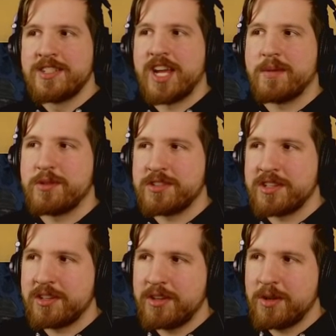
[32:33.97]
Chapters
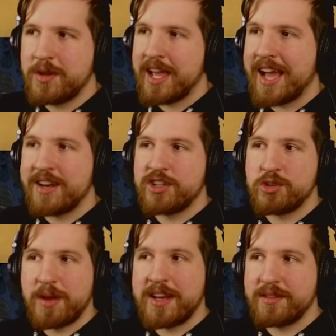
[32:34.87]
include how to
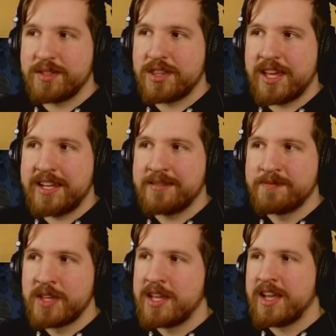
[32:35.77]
shred everything,
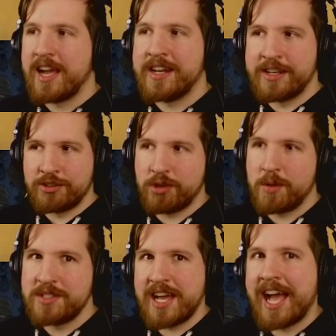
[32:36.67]
an
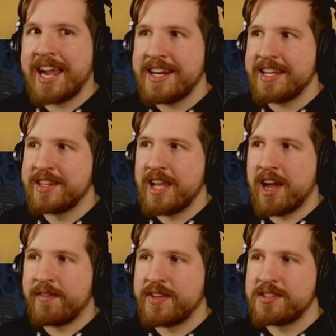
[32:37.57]
intro into hiding in the
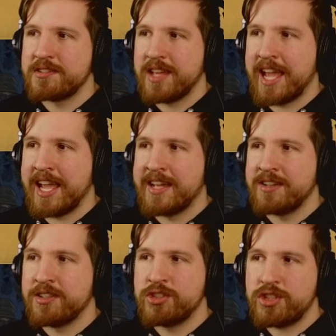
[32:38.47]
office,
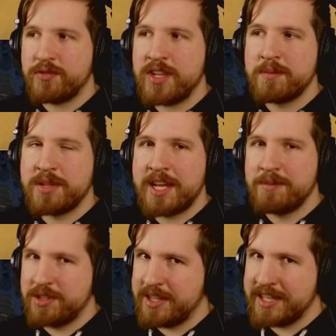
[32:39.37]
and shifting
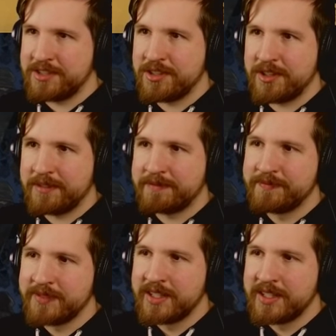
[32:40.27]
blame to the intern.